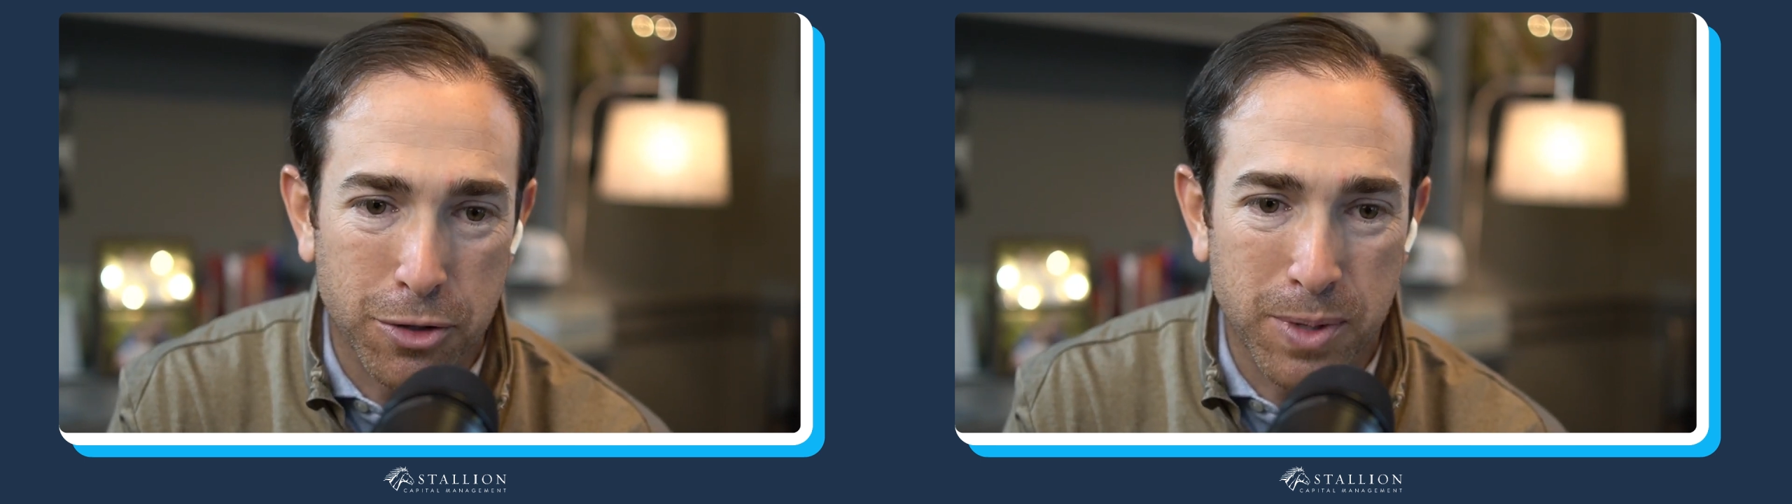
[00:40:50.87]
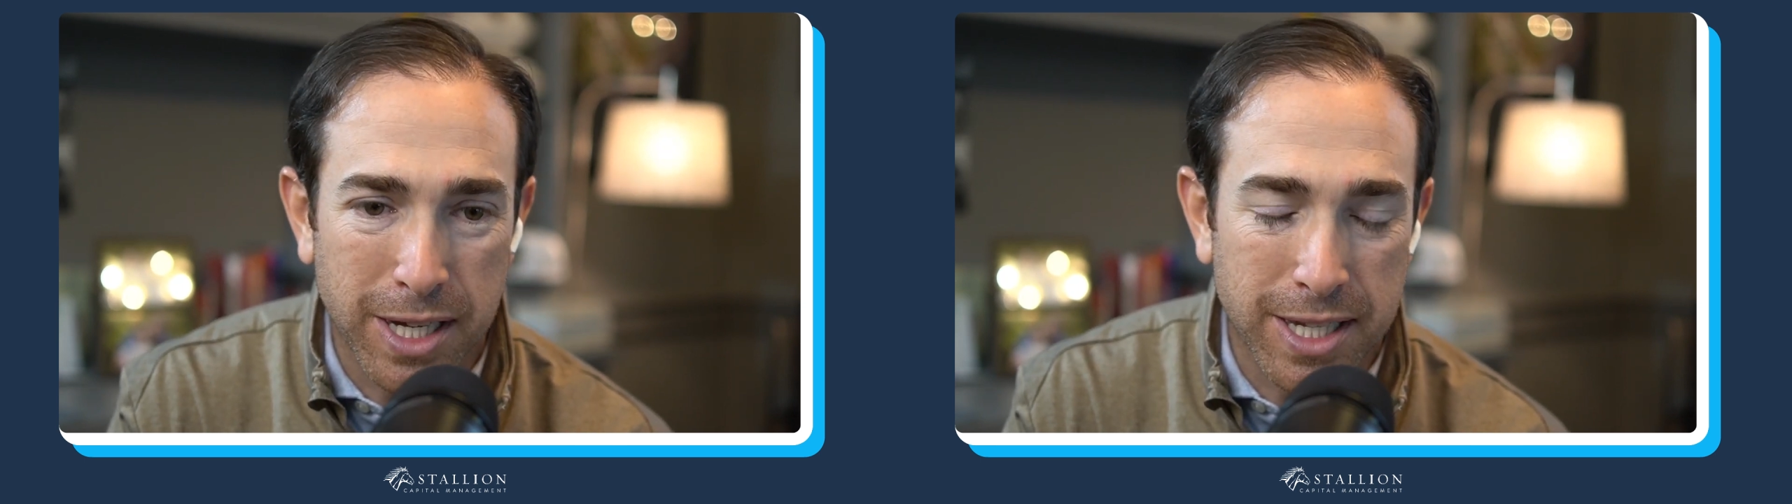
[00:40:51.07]

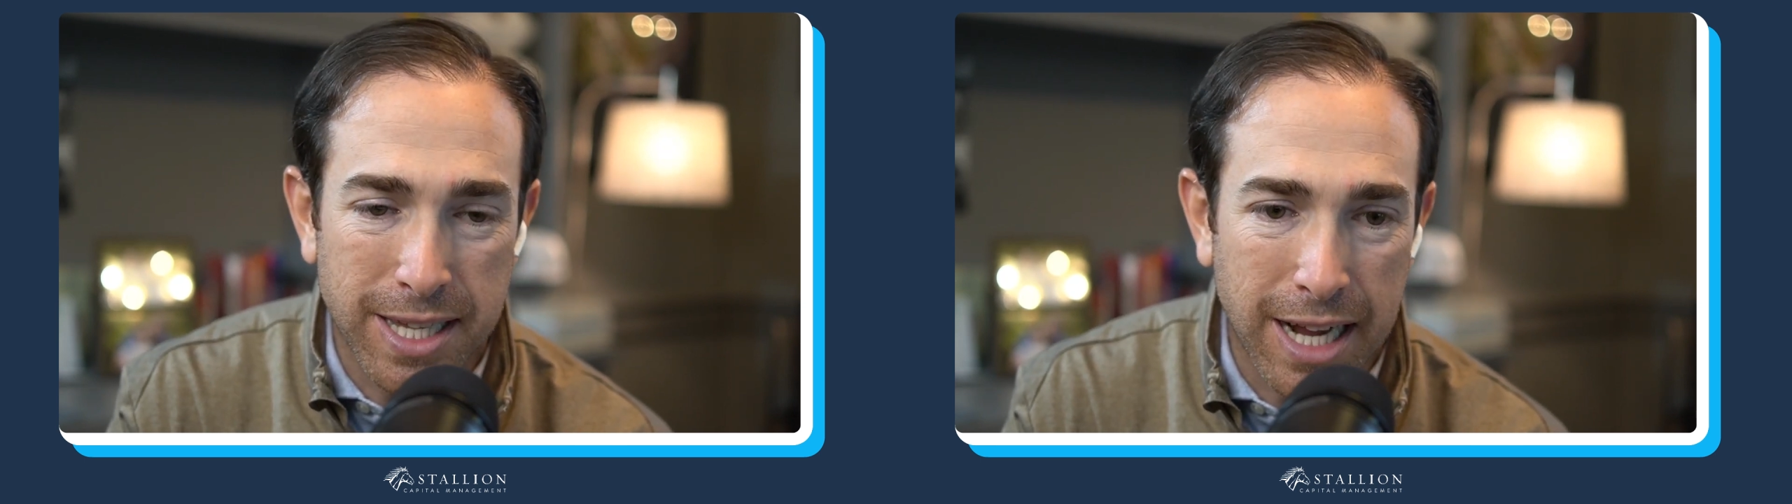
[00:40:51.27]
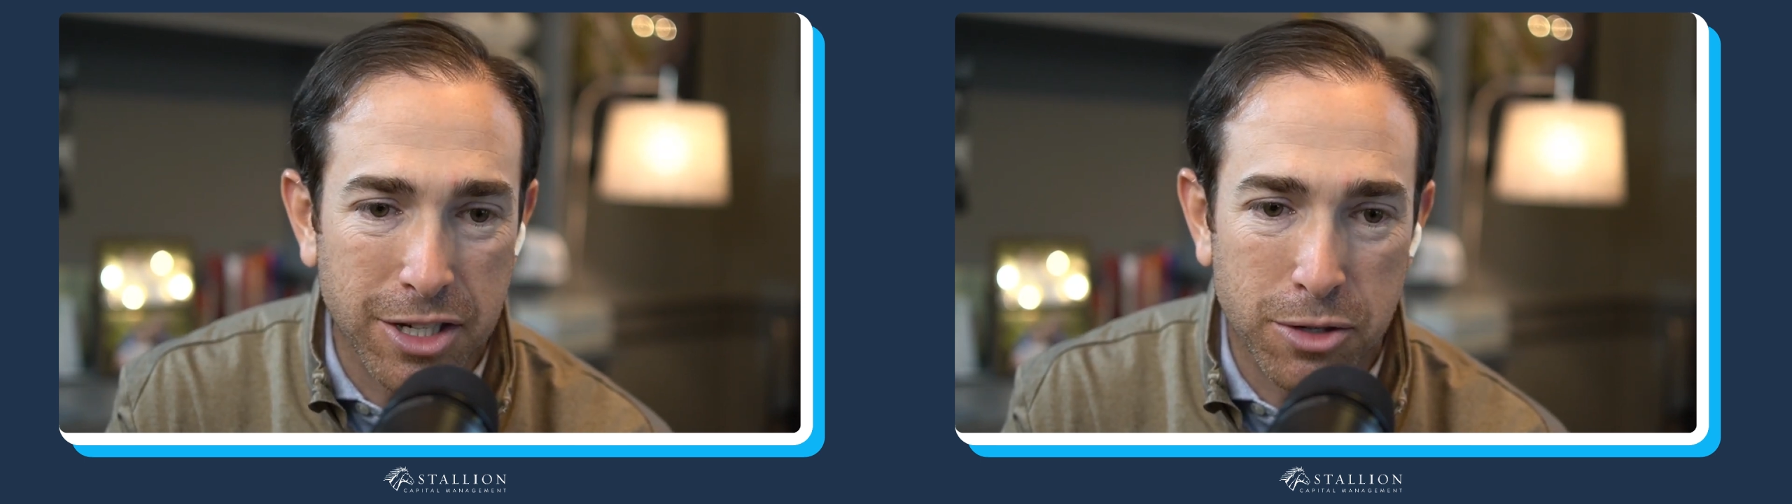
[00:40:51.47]
because it's
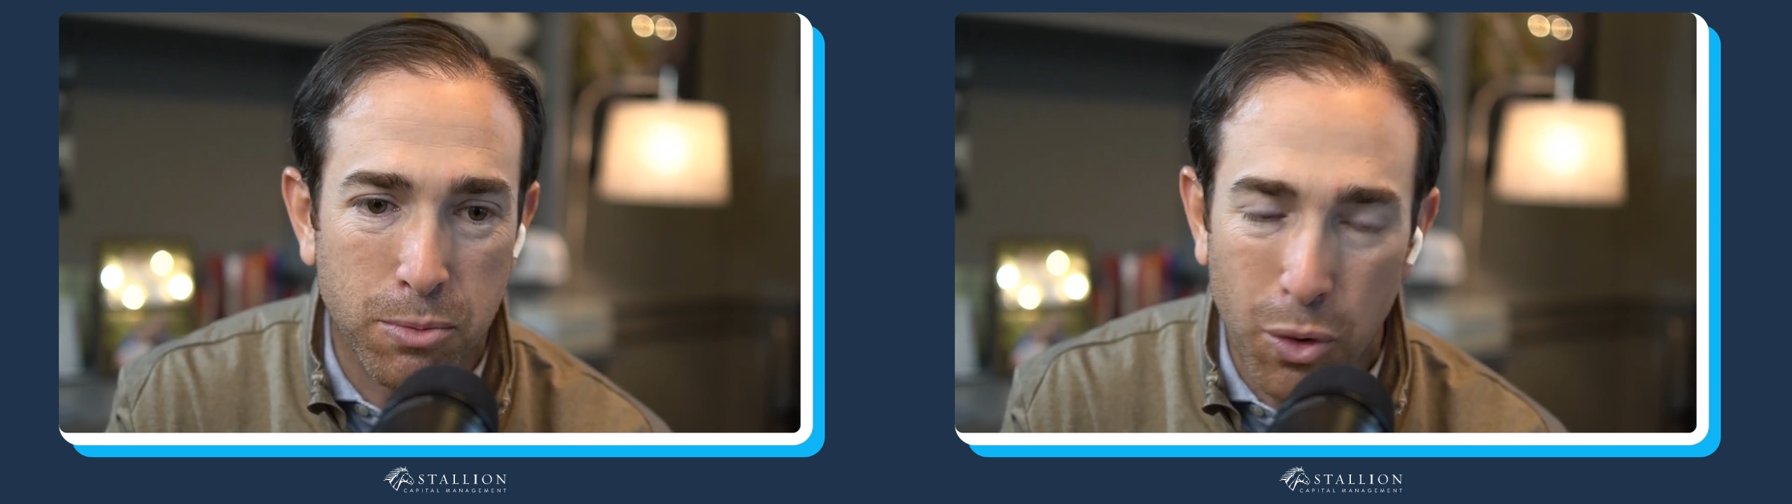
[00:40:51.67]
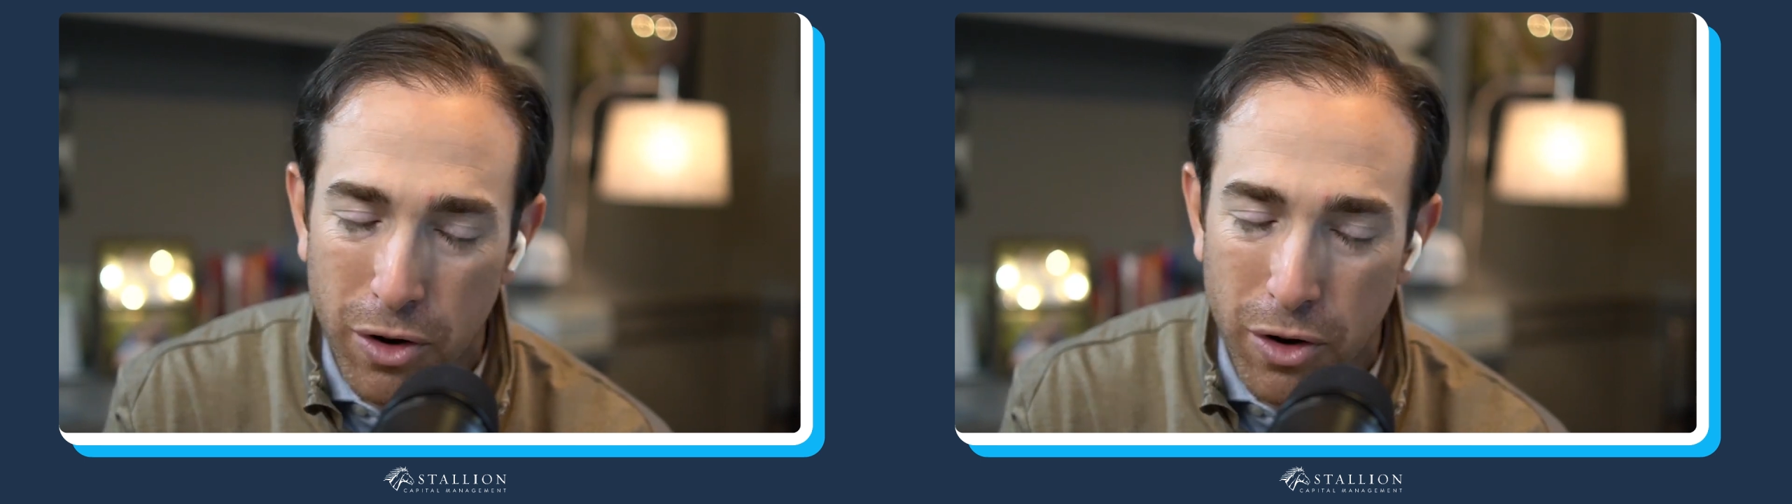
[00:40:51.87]
not just more